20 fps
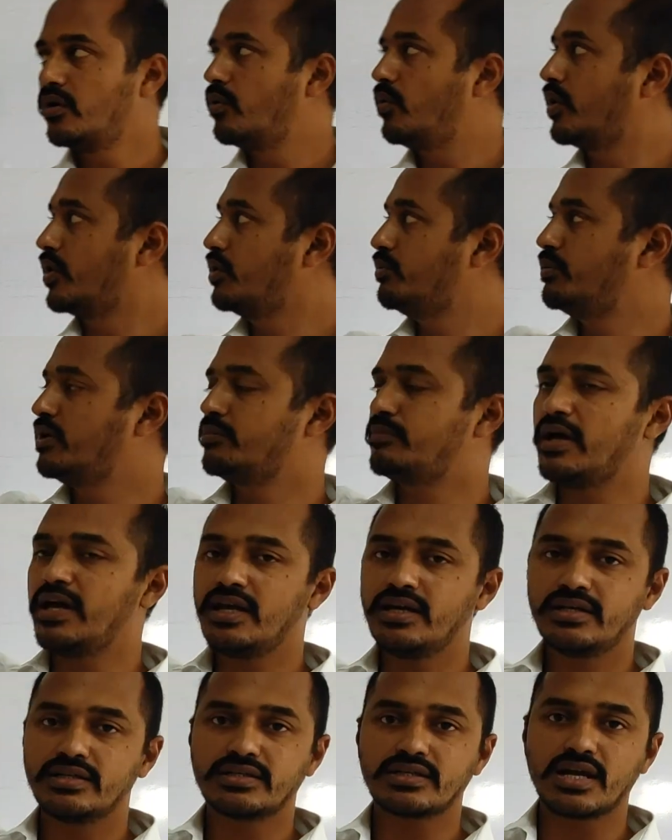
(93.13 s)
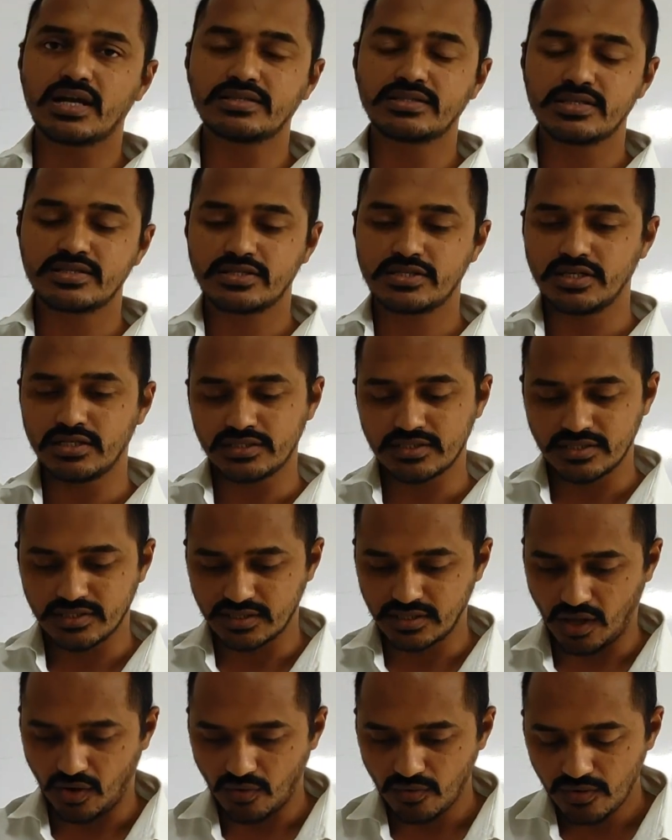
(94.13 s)
what do you mean by
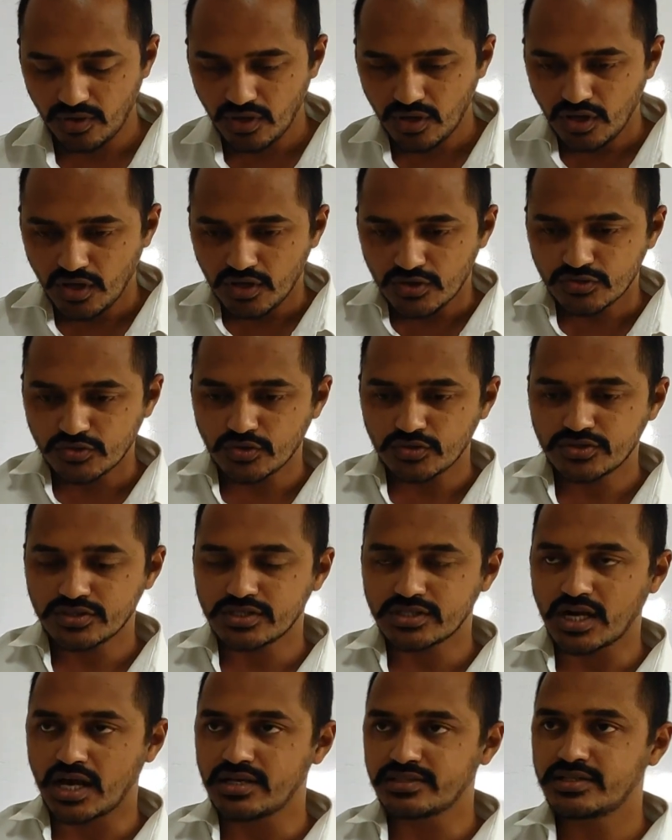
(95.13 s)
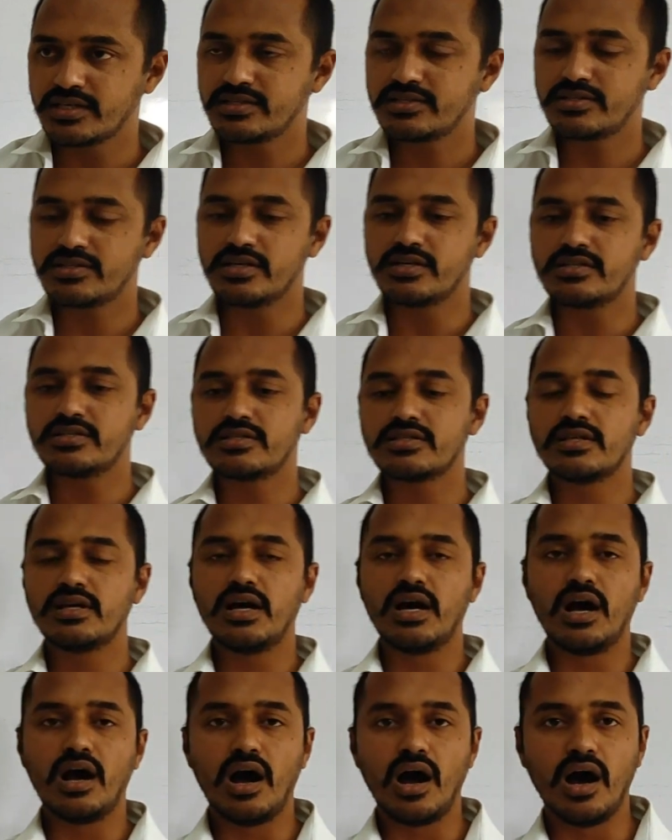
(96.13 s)
transistors now. So
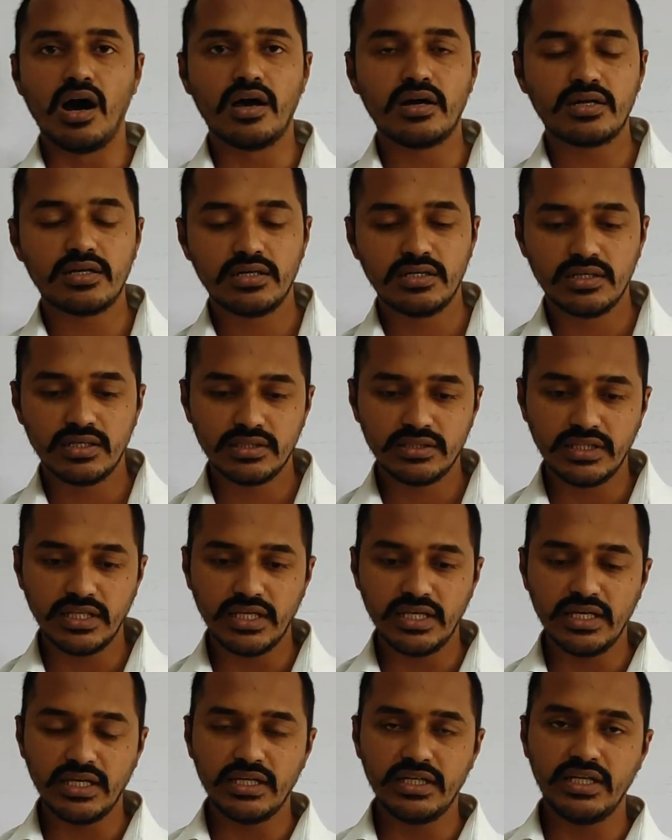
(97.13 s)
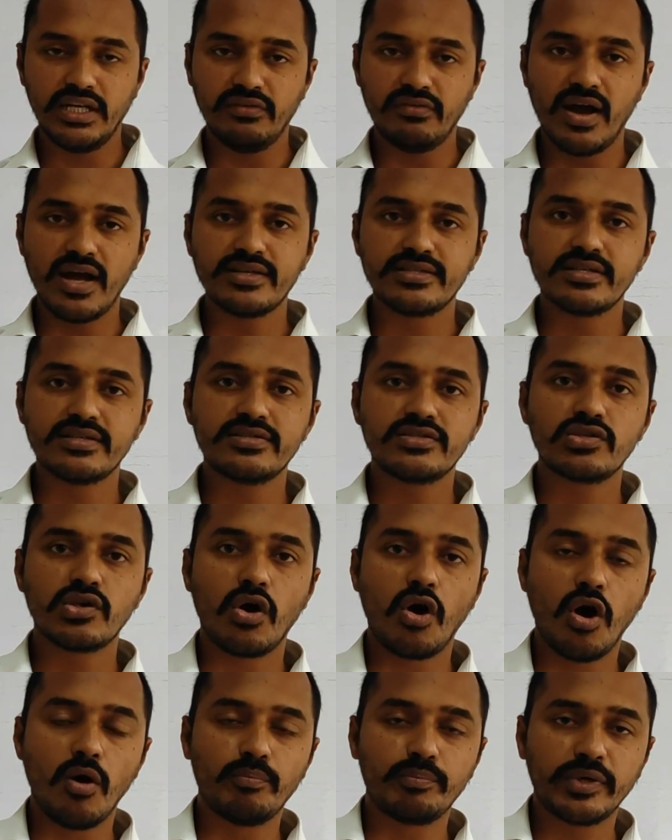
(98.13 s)
transistors are the
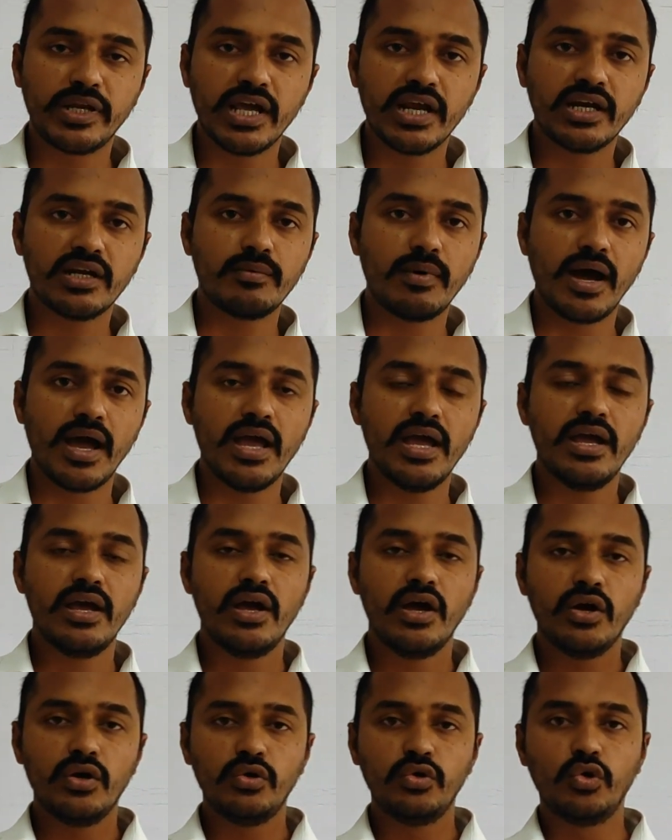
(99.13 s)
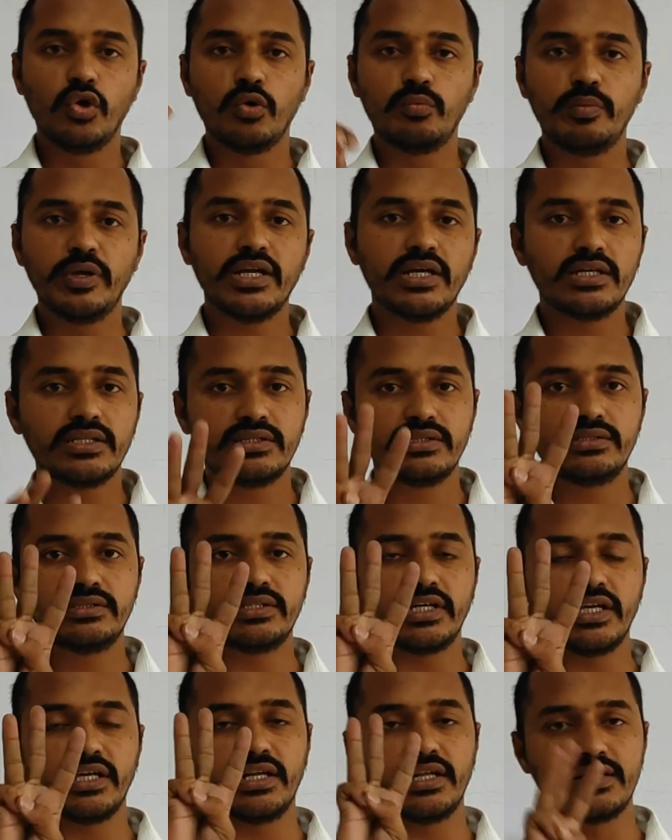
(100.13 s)
devices obtained by doping
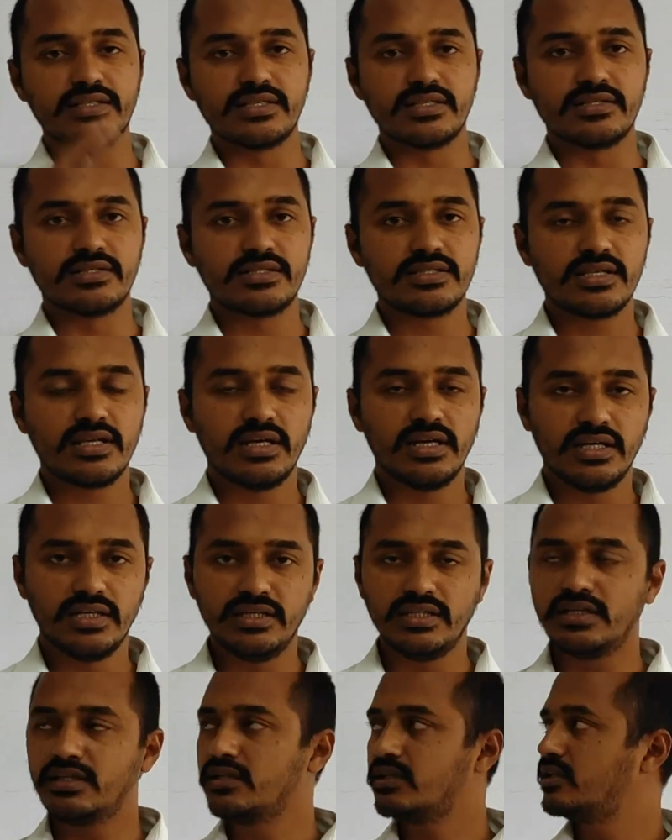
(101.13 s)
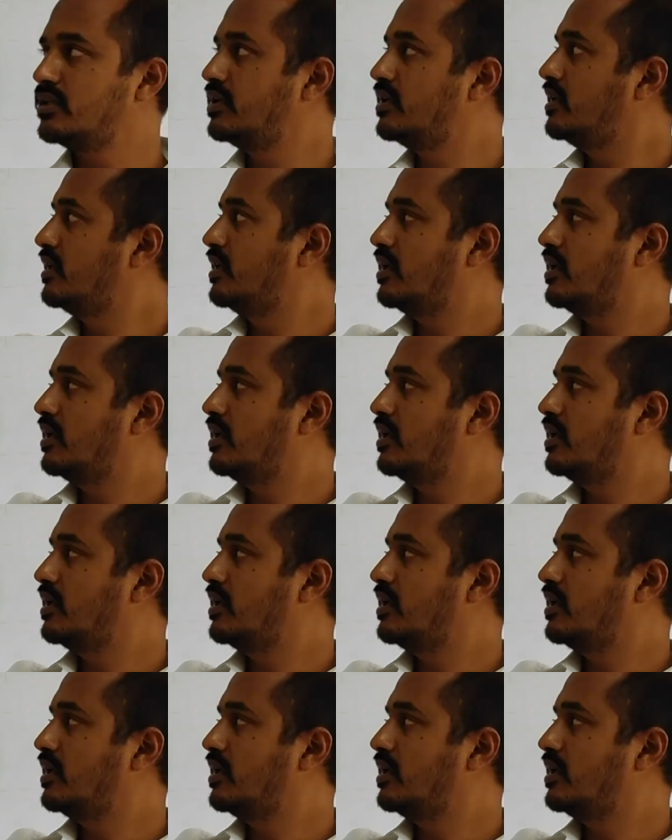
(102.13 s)
three regions. Here,